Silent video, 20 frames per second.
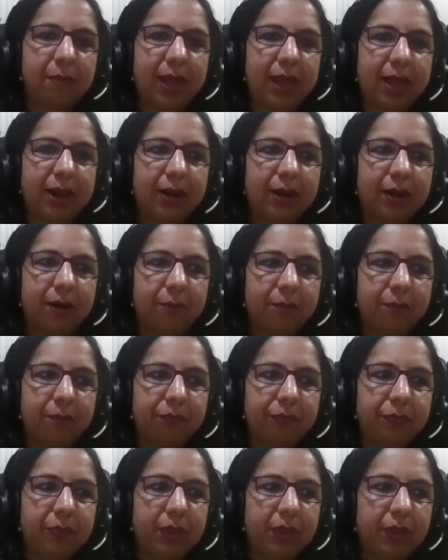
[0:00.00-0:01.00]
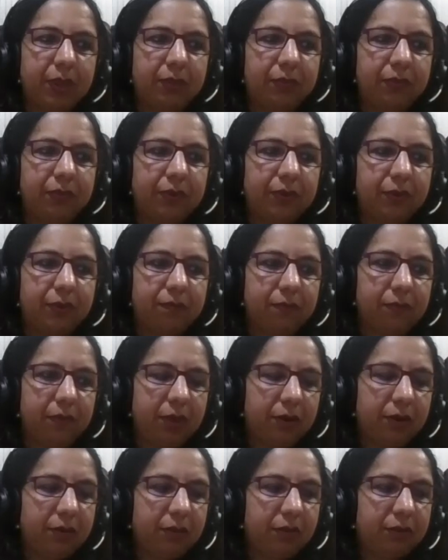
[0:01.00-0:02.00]
And the
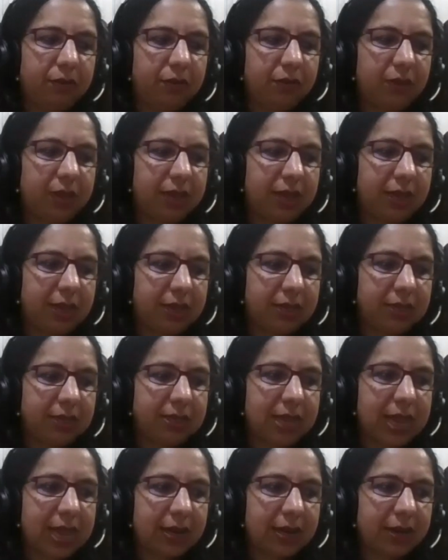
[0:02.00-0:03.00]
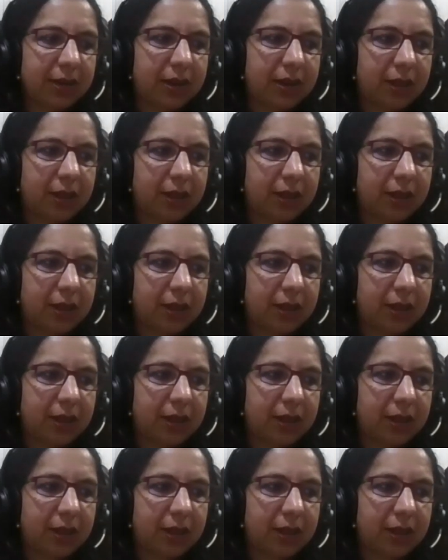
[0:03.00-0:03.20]
good thing is that